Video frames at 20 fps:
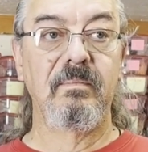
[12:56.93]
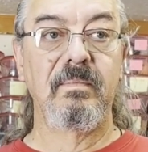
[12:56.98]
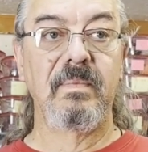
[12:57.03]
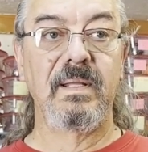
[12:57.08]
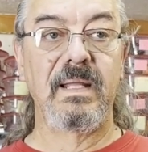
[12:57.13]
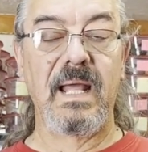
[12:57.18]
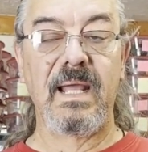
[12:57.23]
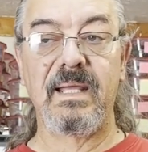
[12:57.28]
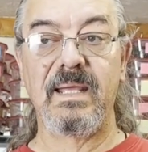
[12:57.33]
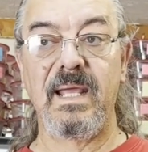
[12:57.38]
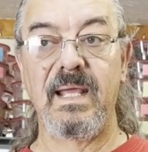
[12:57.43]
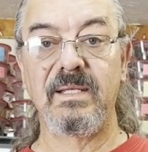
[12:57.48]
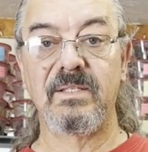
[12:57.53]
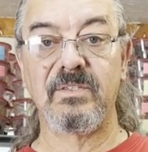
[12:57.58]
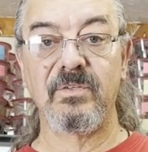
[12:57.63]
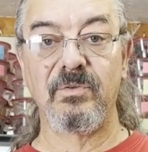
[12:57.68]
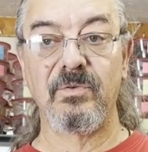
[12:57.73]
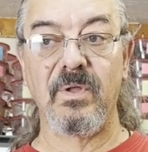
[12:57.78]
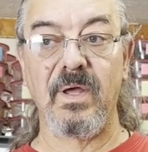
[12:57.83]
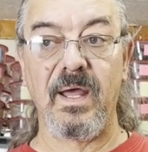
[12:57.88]
In that case,
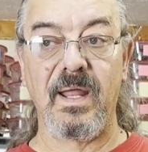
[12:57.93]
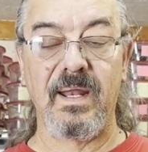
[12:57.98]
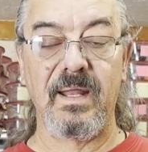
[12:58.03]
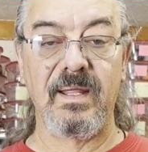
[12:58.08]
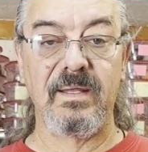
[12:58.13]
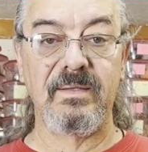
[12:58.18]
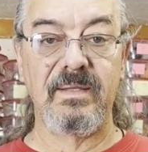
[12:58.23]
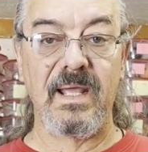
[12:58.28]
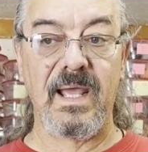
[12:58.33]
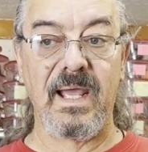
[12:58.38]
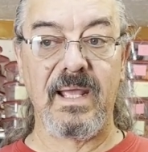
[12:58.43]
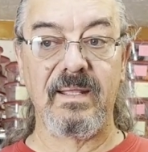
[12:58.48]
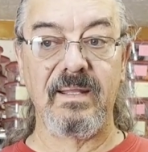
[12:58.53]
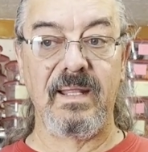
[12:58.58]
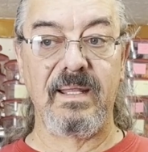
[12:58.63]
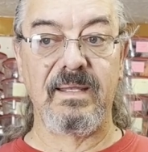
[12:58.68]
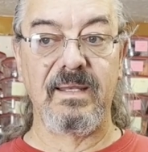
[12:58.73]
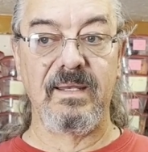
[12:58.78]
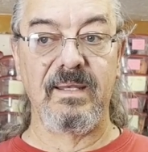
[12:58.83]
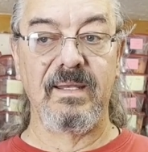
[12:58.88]
they're not attacked.
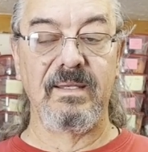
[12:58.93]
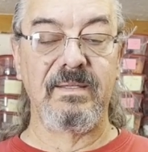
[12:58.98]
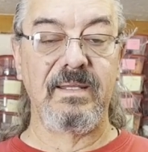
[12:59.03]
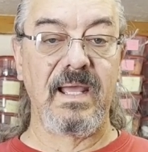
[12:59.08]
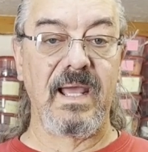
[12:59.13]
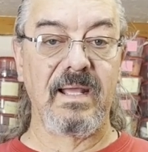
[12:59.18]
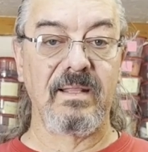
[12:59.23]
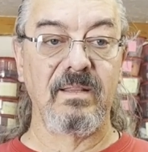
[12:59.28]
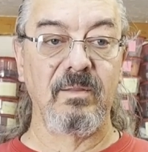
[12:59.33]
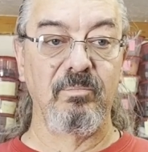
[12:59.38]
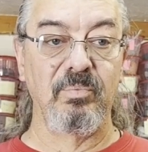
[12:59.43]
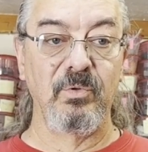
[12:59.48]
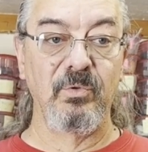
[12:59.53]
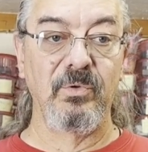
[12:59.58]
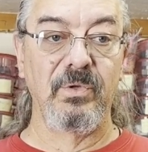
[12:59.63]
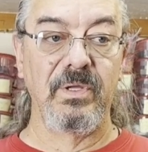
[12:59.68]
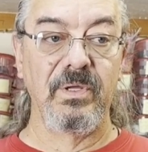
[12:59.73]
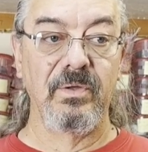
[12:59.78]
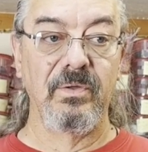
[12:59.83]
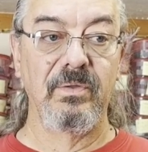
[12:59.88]
They didn't attack the
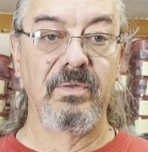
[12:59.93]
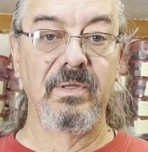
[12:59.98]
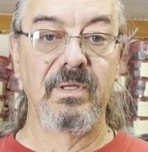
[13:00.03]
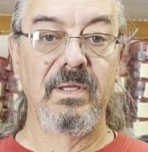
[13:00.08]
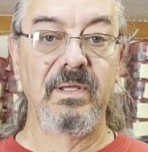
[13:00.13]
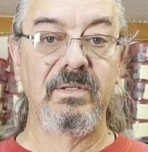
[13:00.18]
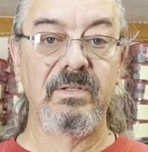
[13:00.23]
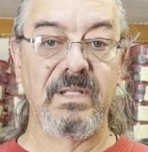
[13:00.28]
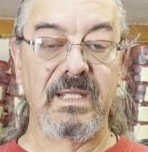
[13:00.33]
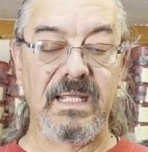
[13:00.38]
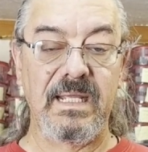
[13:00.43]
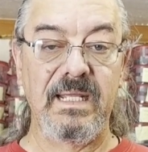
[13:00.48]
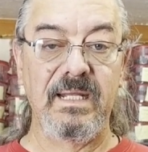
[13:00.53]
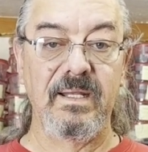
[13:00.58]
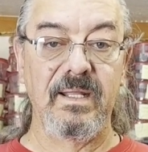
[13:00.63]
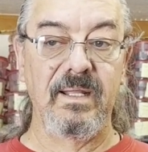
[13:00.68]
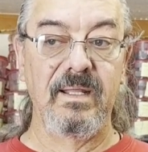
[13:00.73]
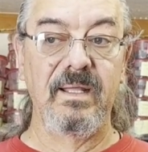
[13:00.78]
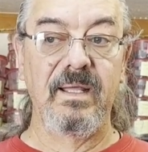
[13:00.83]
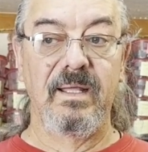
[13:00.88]
bluegill to
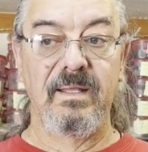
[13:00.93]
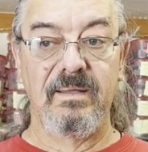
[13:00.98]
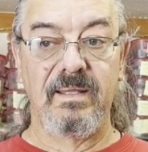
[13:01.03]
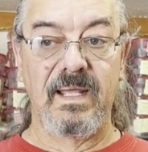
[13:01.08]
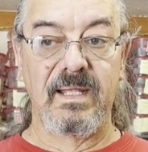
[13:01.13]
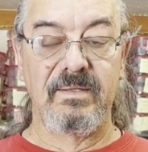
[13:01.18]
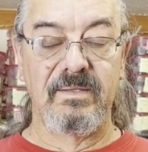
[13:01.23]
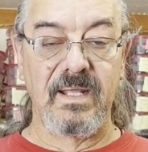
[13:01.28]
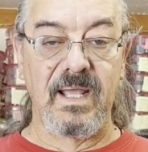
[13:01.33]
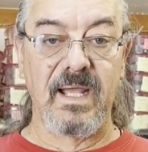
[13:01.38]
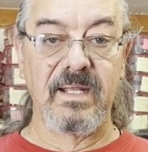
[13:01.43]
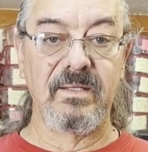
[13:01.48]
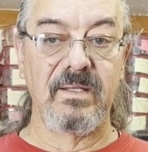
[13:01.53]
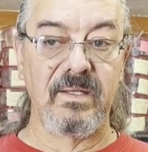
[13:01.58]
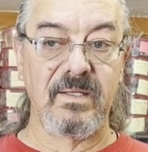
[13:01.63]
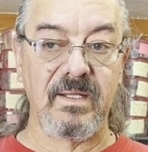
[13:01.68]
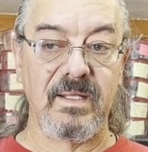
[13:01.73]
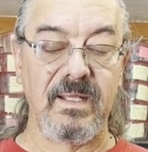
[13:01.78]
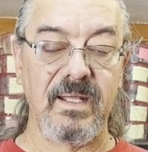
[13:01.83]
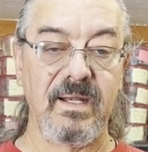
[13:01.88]
eat it. They attacked
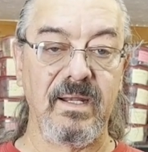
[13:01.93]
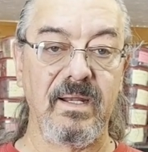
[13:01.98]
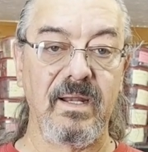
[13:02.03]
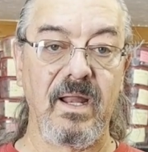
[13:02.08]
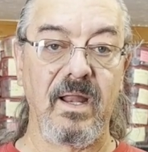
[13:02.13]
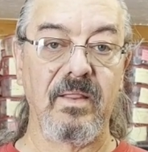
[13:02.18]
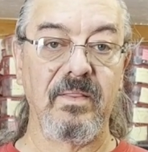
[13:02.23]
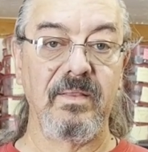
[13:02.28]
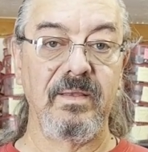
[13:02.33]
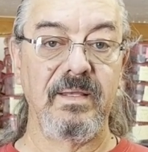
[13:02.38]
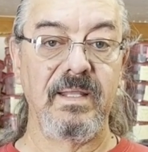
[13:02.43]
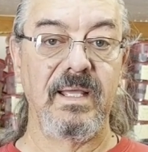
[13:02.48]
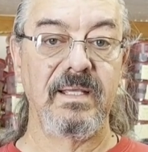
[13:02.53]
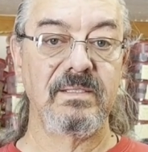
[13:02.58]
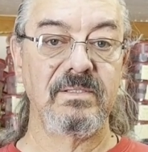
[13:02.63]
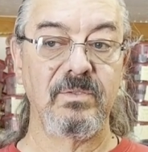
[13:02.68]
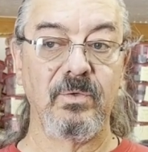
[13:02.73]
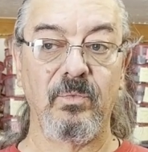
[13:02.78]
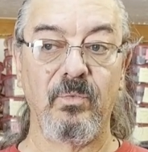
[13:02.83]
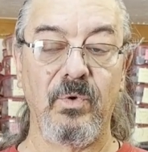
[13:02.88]
it to get it out of the
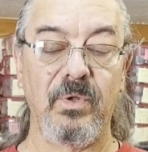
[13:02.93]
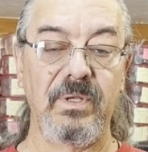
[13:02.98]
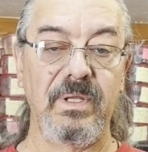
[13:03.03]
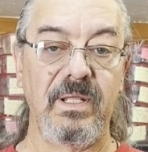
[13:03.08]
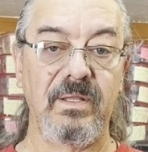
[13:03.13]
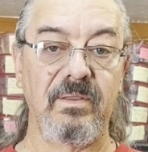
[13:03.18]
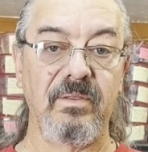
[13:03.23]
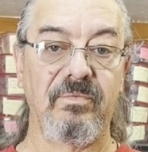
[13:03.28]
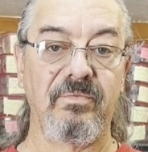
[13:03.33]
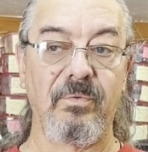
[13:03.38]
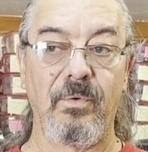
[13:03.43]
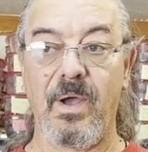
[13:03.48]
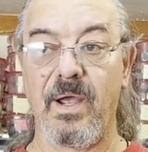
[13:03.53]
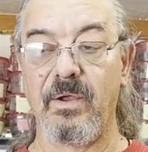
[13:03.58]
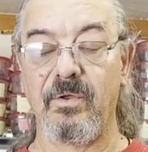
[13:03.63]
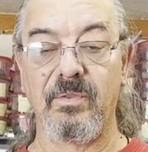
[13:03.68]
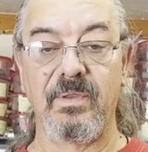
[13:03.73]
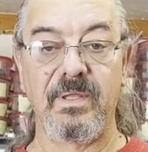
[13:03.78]
nest so it wouldn't eat the fry or